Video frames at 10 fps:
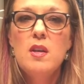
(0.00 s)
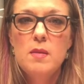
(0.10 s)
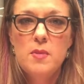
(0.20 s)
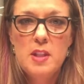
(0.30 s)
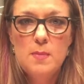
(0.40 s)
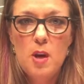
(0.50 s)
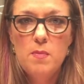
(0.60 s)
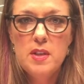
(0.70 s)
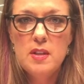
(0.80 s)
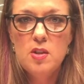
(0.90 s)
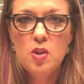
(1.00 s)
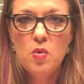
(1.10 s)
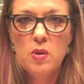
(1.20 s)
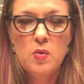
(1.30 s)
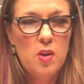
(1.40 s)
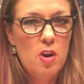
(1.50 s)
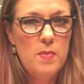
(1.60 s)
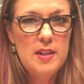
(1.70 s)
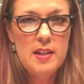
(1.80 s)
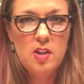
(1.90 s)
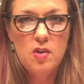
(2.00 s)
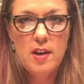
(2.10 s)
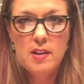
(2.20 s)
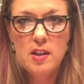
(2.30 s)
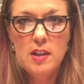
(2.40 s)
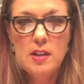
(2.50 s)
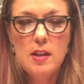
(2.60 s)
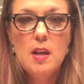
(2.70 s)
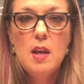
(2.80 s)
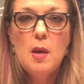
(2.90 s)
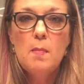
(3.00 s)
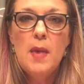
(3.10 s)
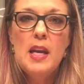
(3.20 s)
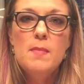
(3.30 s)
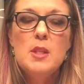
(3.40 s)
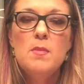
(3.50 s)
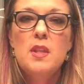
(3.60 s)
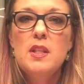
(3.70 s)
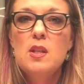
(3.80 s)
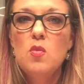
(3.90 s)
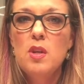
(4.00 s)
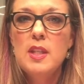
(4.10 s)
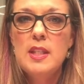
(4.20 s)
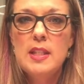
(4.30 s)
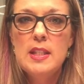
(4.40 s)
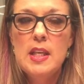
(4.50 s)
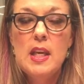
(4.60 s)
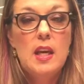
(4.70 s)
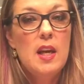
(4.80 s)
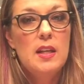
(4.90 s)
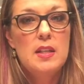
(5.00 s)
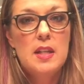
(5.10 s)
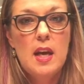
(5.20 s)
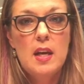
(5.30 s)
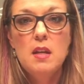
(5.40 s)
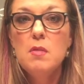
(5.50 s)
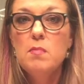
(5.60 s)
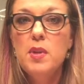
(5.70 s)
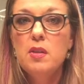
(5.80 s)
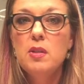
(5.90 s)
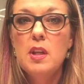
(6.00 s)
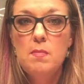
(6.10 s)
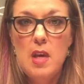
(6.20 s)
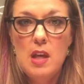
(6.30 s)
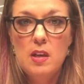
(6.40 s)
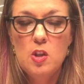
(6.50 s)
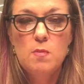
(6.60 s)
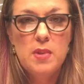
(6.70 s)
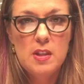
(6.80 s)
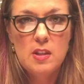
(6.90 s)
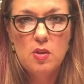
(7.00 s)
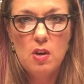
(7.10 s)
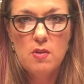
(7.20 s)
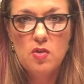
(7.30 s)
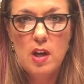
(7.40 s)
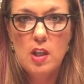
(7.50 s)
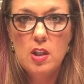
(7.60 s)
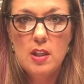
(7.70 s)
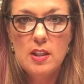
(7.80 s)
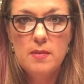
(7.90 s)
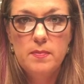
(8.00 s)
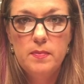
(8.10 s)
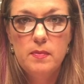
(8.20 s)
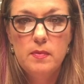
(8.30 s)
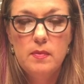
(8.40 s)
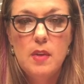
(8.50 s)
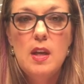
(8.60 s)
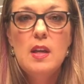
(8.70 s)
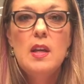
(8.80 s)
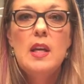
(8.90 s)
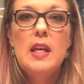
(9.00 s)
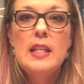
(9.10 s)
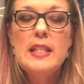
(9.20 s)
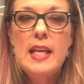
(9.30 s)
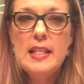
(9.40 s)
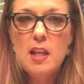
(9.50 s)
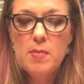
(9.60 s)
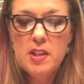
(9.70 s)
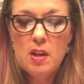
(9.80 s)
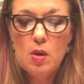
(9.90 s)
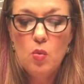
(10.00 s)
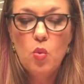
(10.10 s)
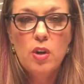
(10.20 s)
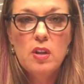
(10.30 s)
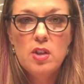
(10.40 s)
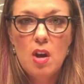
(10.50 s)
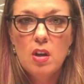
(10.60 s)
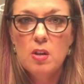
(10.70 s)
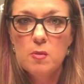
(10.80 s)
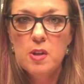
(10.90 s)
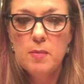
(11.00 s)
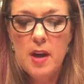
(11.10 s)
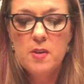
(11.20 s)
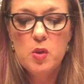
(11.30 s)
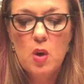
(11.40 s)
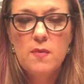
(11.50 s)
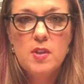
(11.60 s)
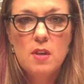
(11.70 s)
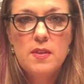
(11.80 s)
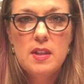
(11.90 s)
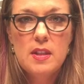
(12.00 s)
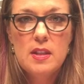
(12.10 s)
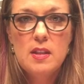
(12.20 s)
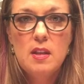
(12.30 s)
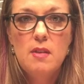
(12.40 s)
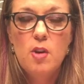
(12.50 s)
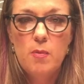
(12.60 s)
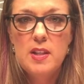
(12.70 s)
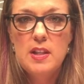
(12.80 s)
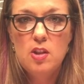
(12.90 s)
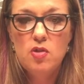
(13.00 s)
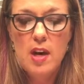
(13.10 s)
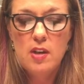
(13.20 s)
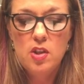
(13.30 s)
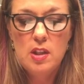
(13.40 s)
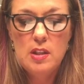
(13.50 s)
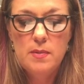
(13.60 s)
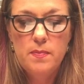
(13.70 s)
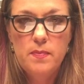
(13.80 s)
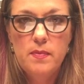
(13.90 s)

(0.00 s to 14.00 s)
Welcome to Small Business Shorts with RPC Strategies. My name is Melissa Rogozinski, and I design, build, and manage business growth strategies. In today's episode, we're going to talk a little bit about the 12 services of RPC Strategies.